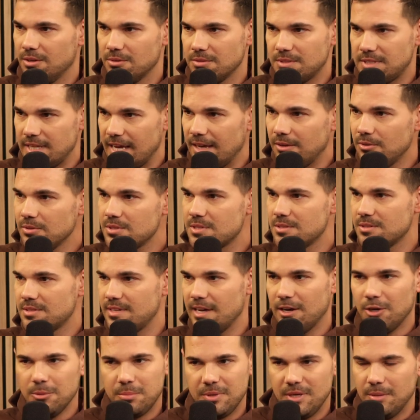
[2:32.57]

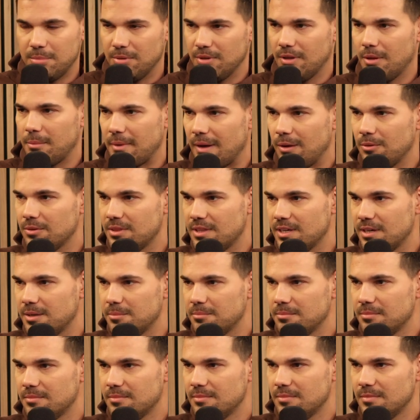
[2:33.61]
Tell people about
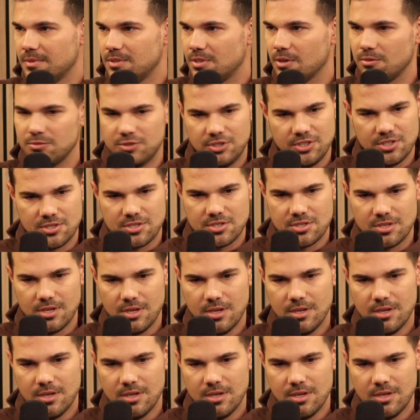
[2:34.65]
them. Don't just